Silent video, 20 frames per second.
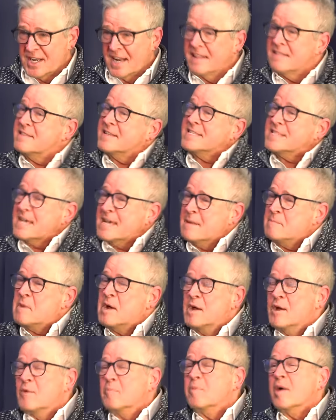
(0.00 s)
at the time,
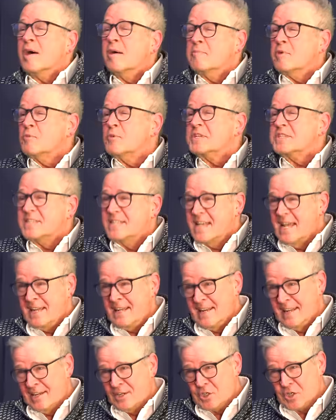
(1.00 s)
Barbra was
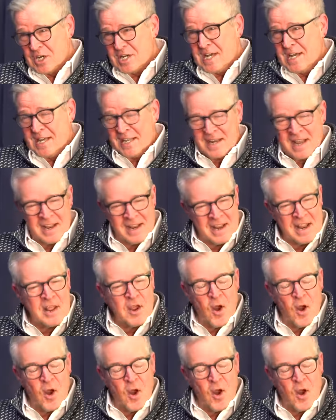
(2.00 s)
dating John and